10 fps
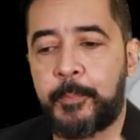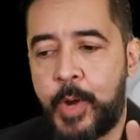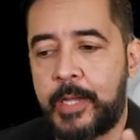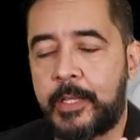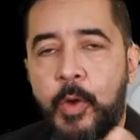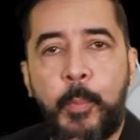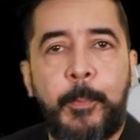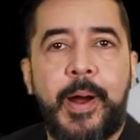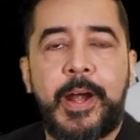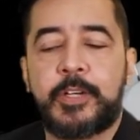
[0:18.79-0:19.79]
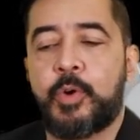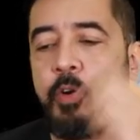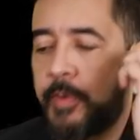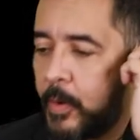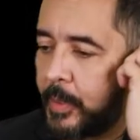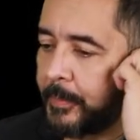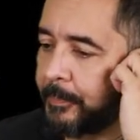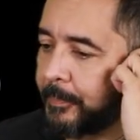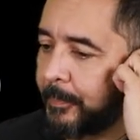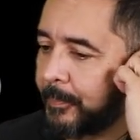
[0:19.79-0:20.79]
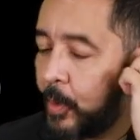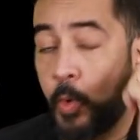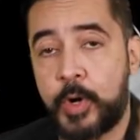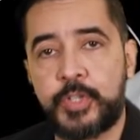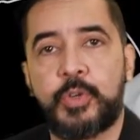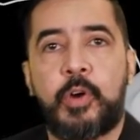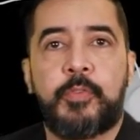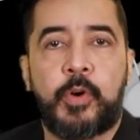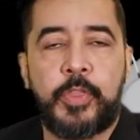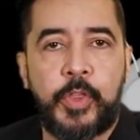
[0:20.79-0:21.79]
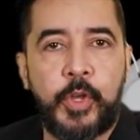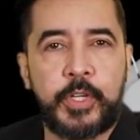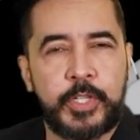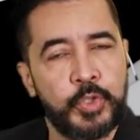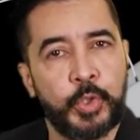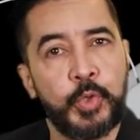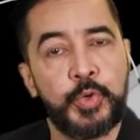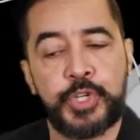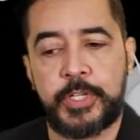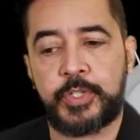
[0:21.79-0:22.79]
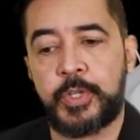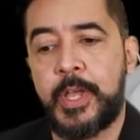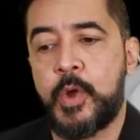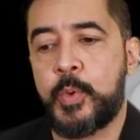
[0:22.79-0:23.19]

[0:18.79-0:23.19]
practical part of our course of orthodontic solutions.